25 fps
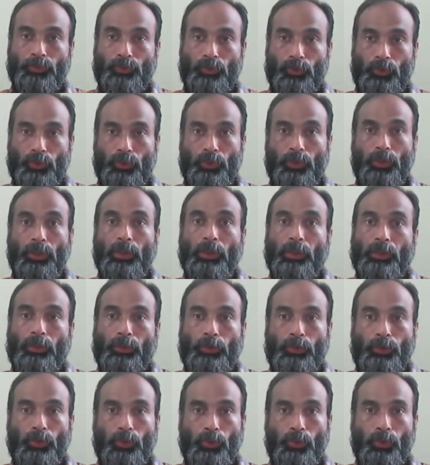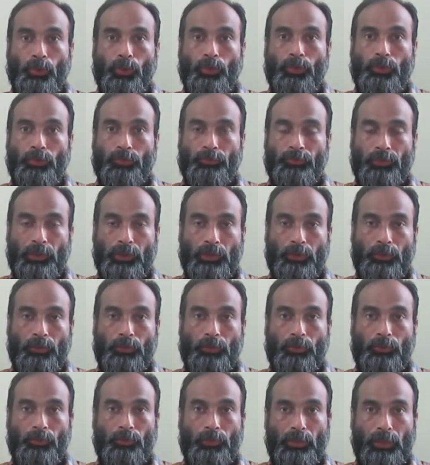so you
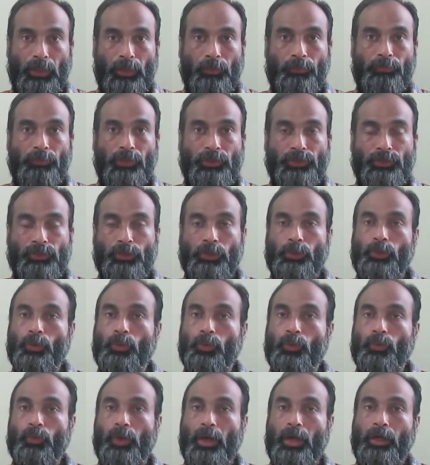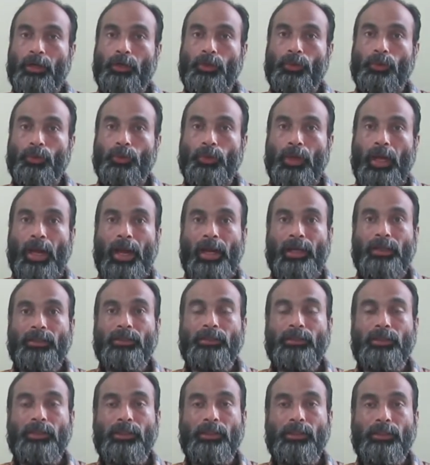first you want to
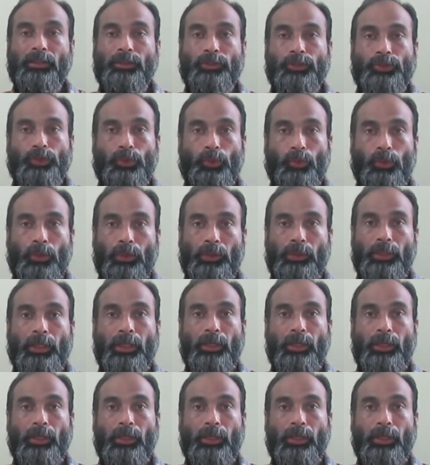add the student,